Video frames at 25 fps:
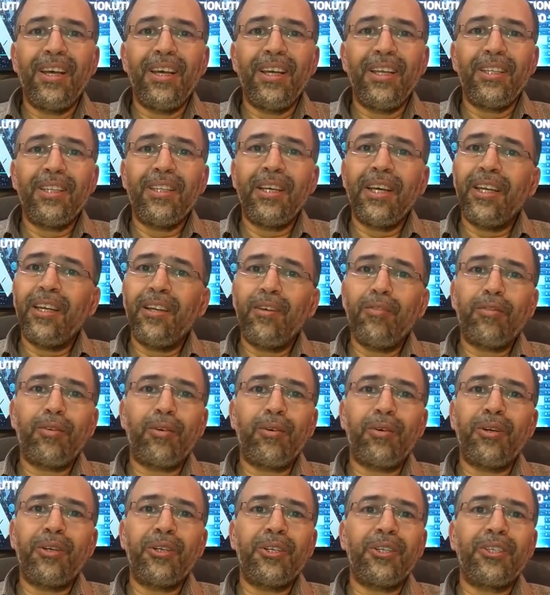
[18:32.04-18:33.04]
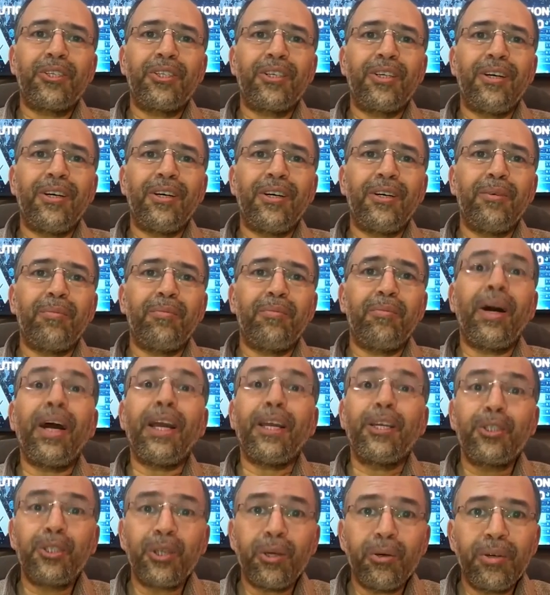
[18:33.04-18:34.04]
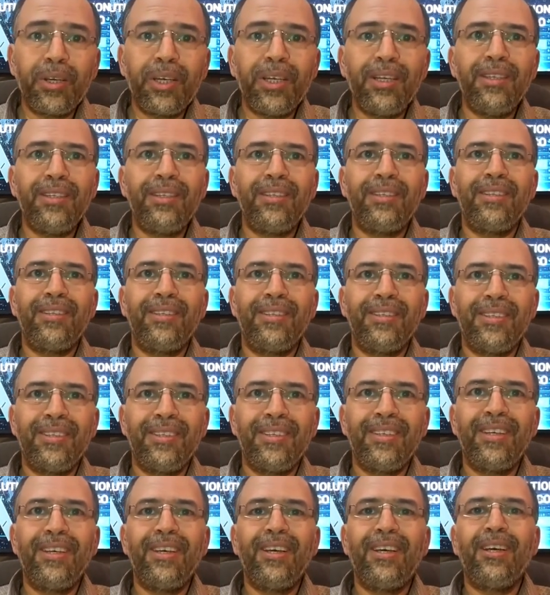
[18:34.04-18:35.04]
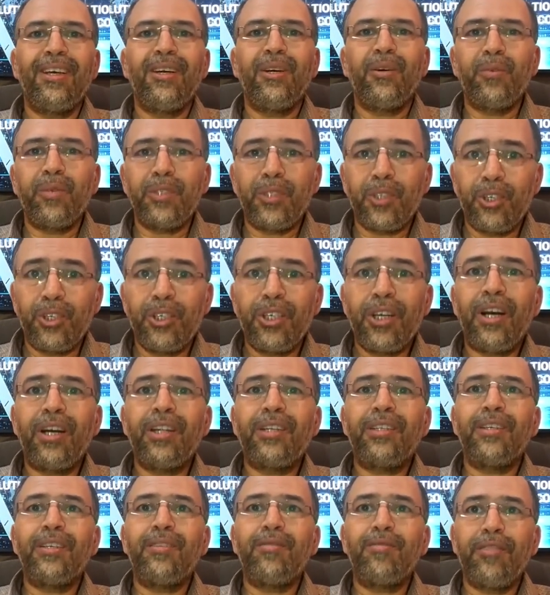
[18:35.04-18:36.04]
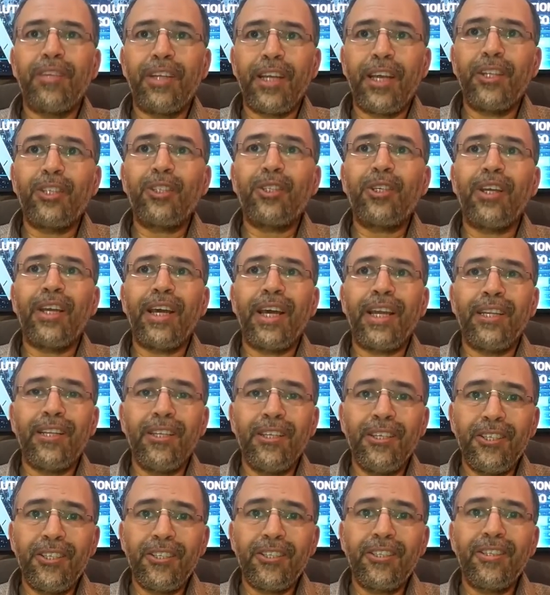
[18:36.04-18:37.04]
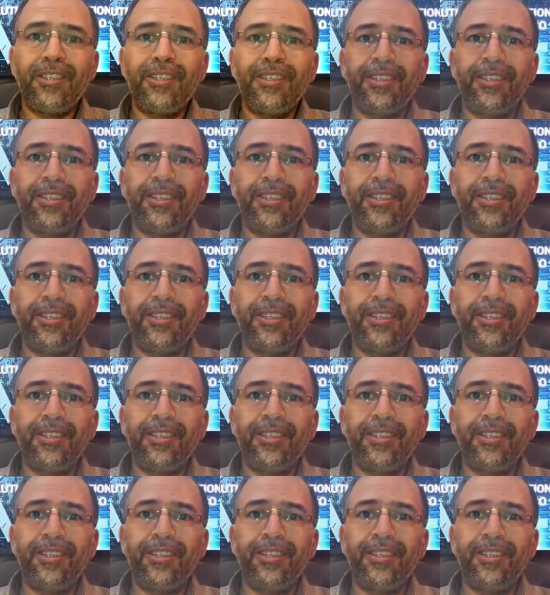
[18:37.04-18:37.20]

Then, of course, Mike Shokin, who is a chartered financial analyst